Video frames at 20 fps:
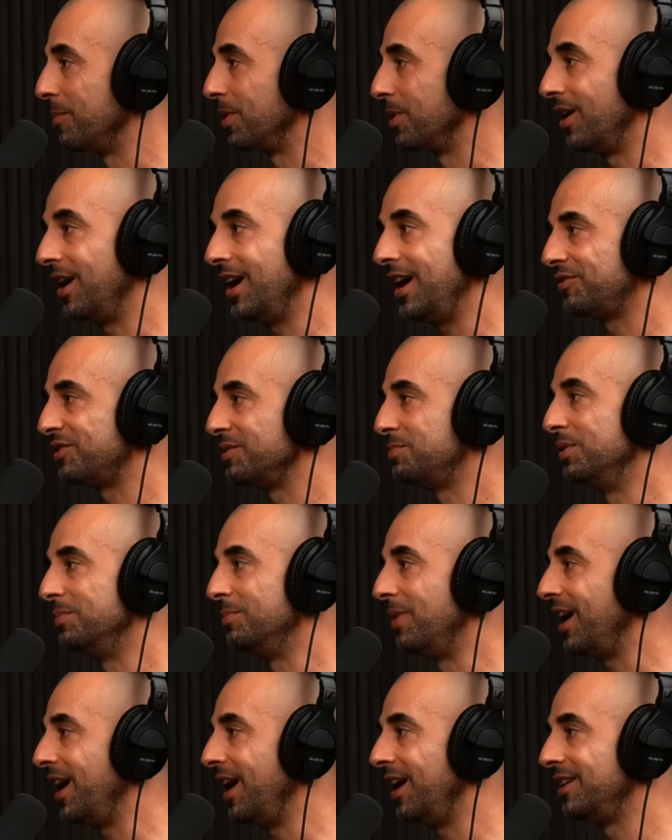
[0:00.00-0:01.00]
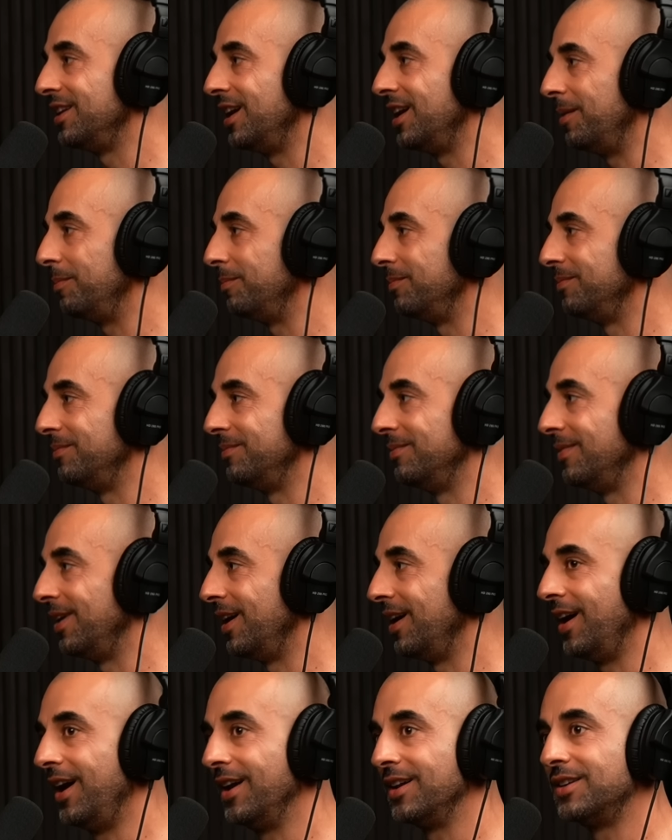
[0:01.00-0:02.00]
But I have to put my hand up
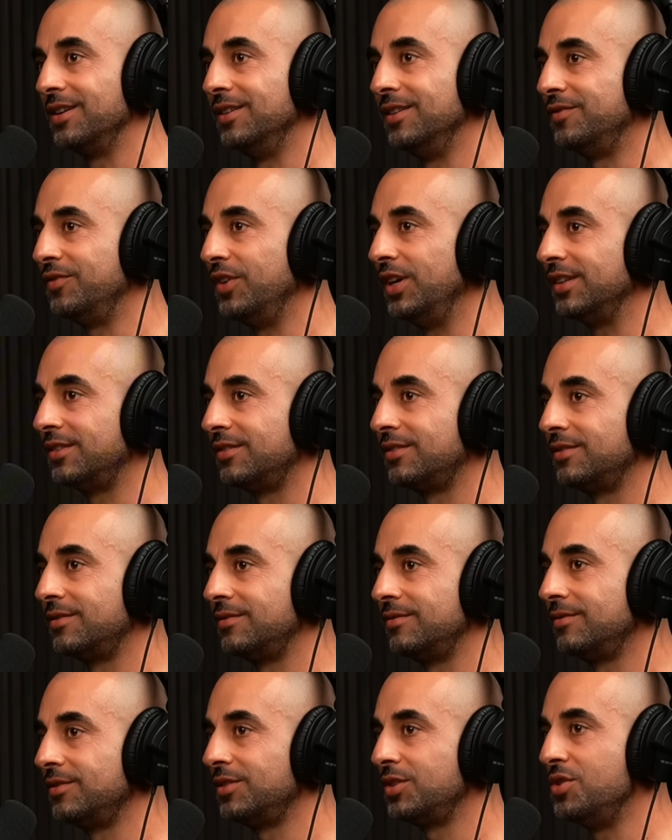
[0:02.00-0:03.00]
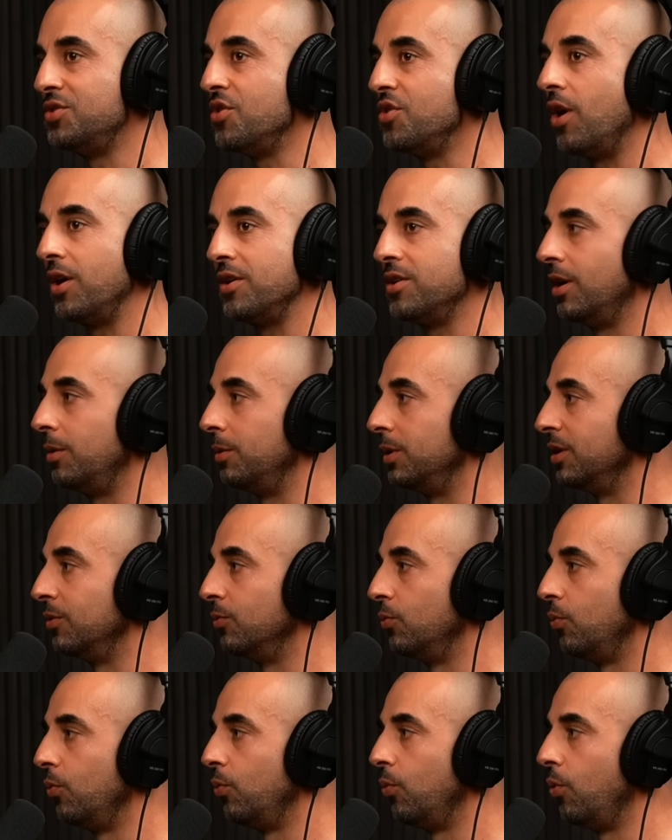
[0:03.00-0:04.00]
and confess to not
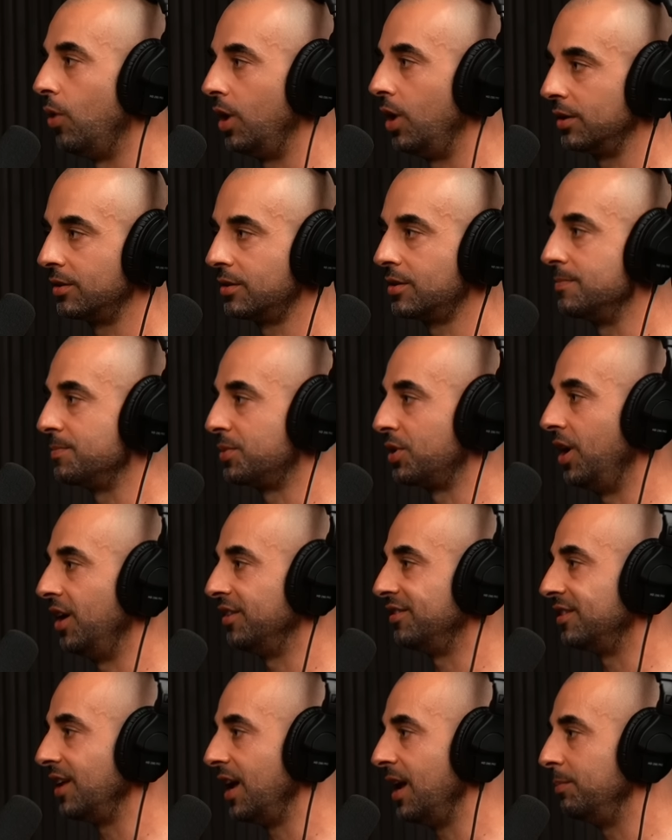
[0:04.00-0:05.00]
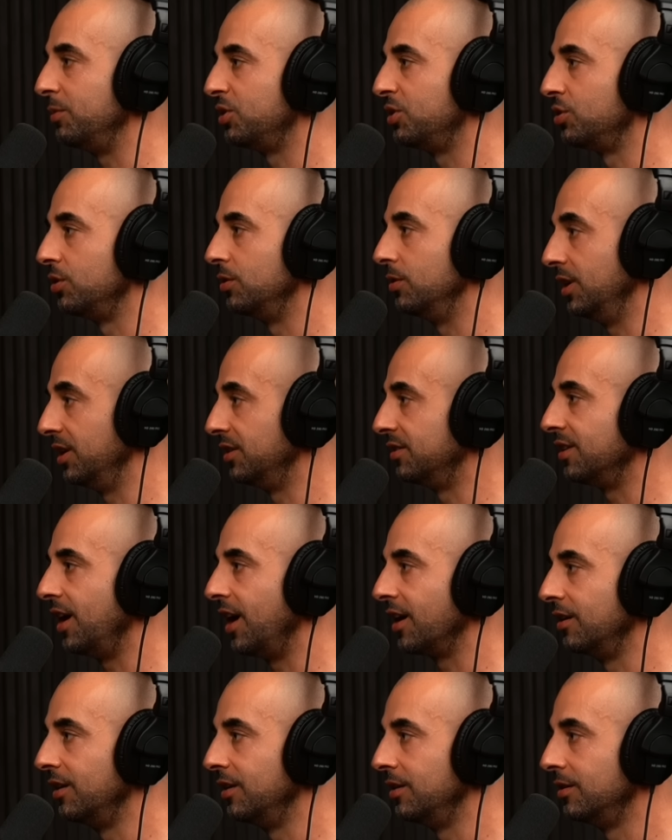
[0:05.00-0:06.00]
knowing what comprises M2
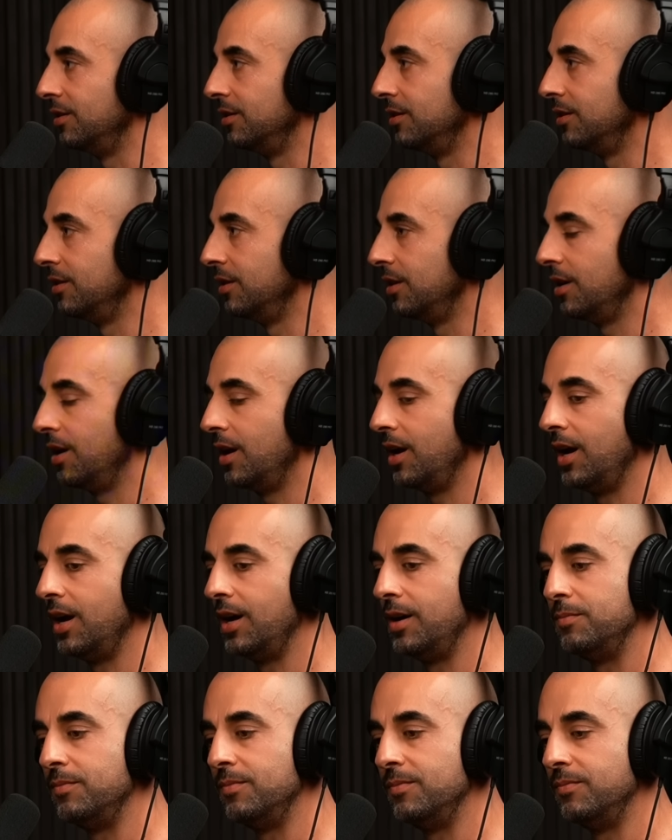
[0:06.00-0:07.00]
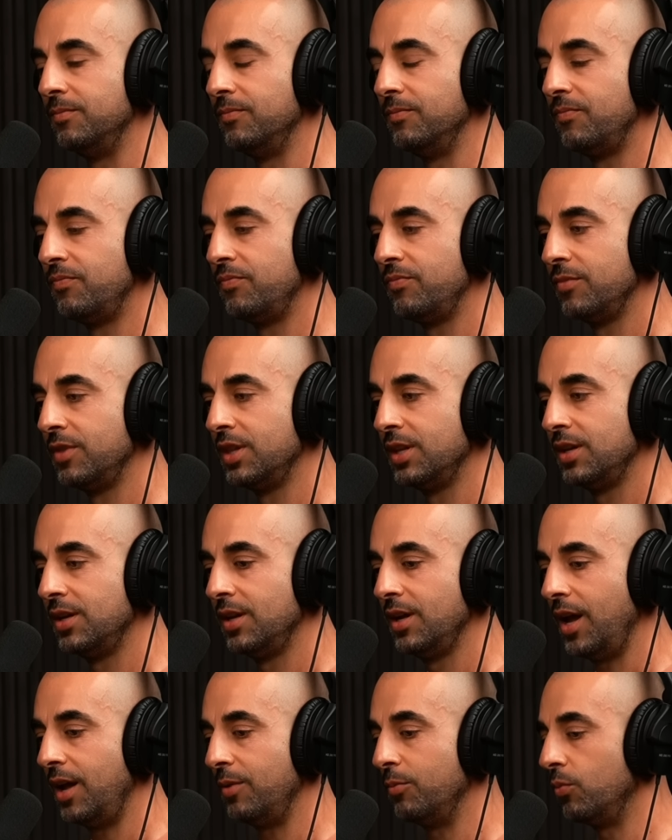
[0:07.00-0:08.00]
exactly. And
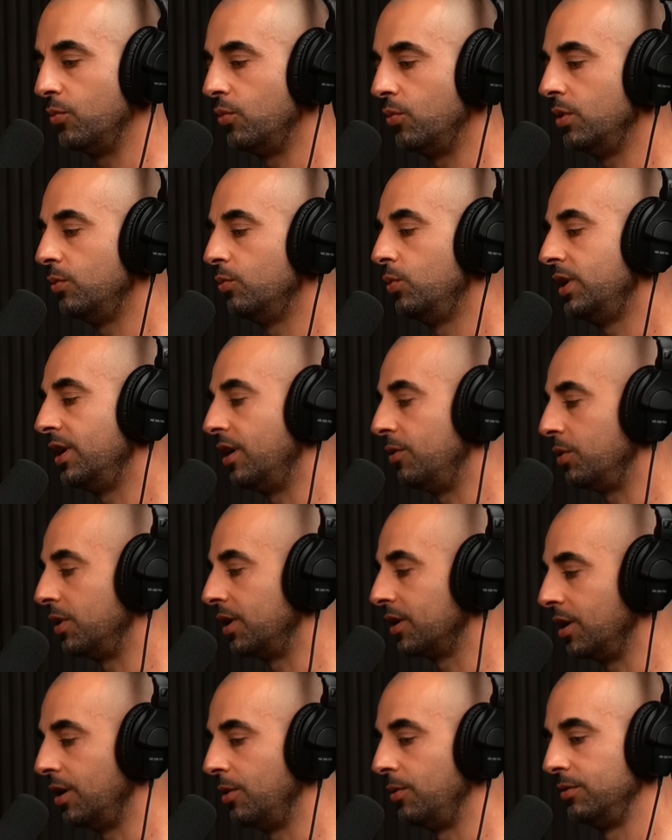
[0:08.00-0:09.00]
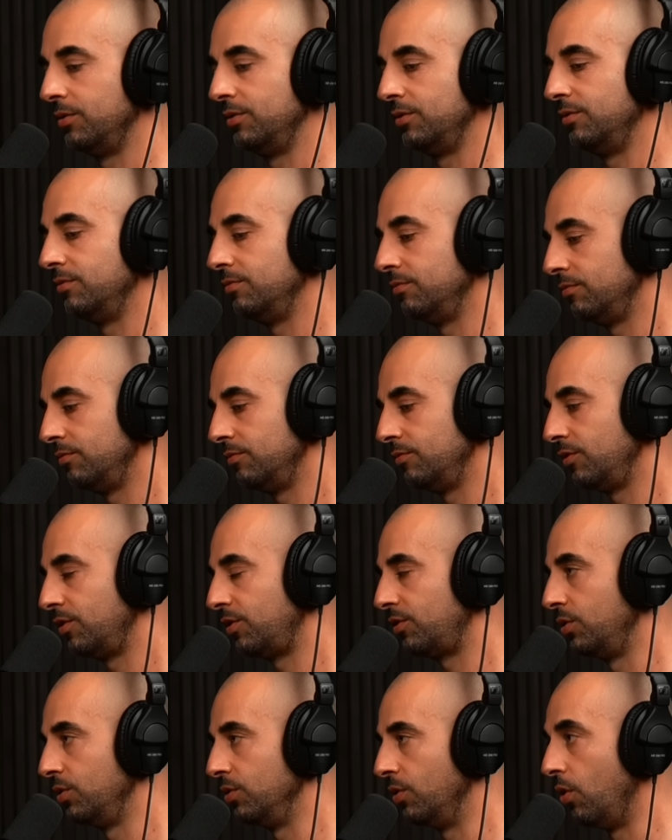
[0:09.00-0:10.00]
we don't want to go
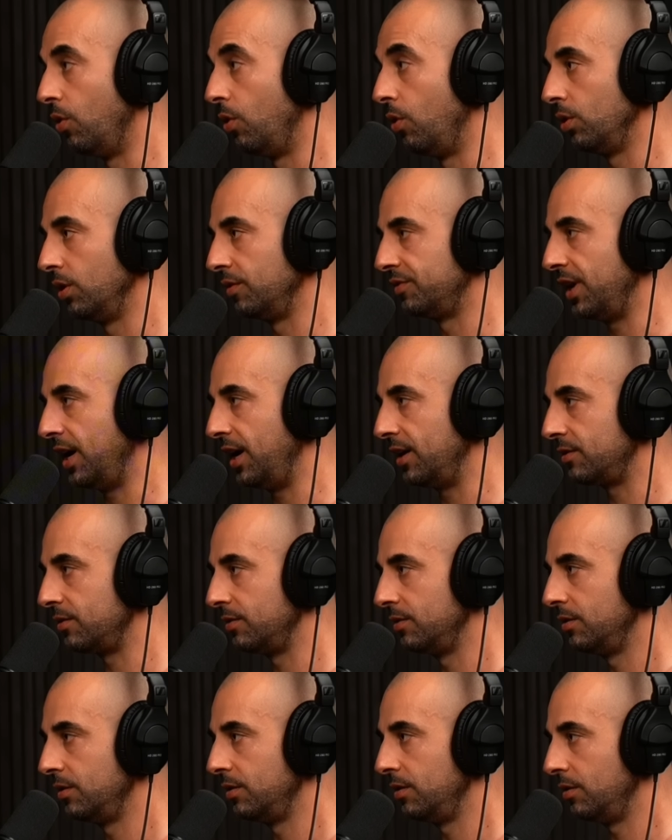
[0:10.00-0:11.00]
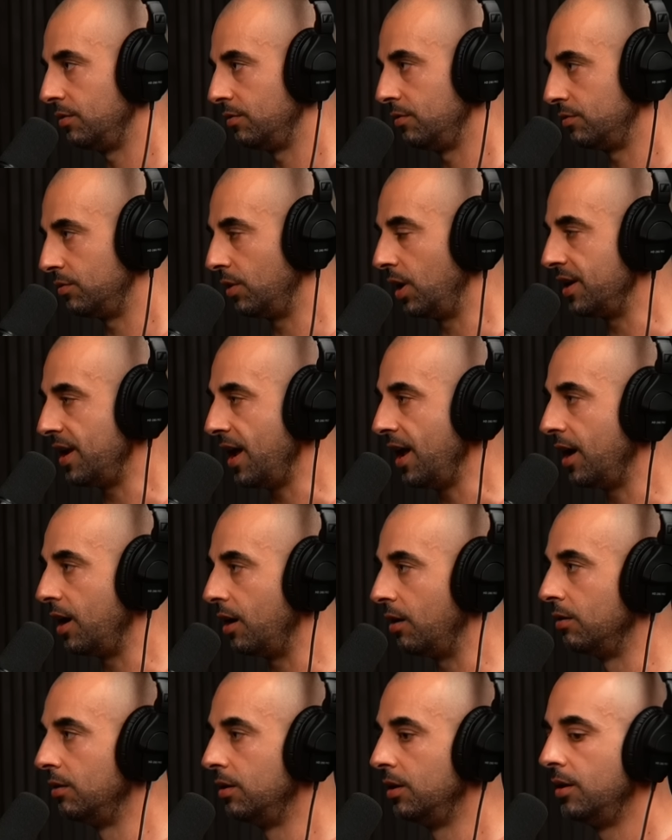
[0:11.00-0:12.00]
through all of that right
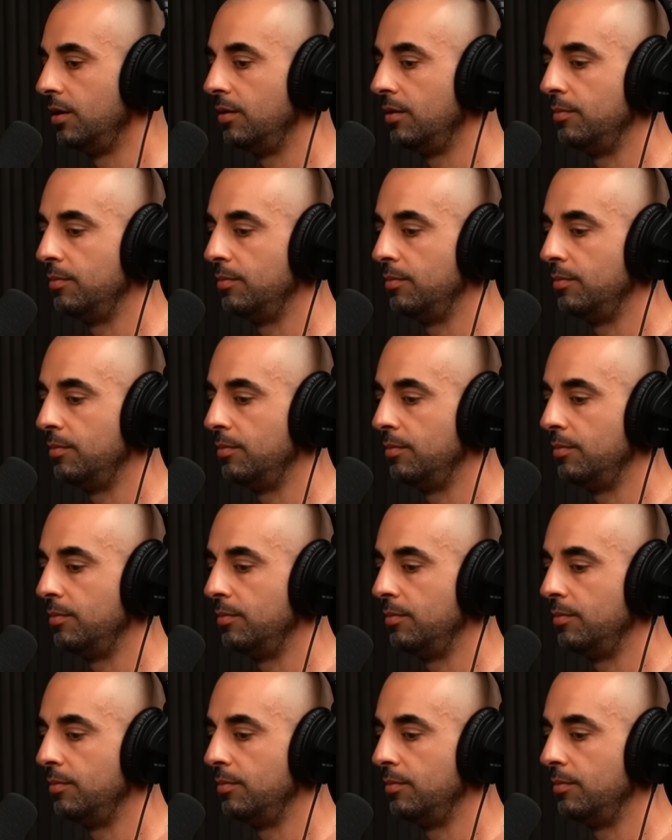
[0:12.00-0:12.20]
now.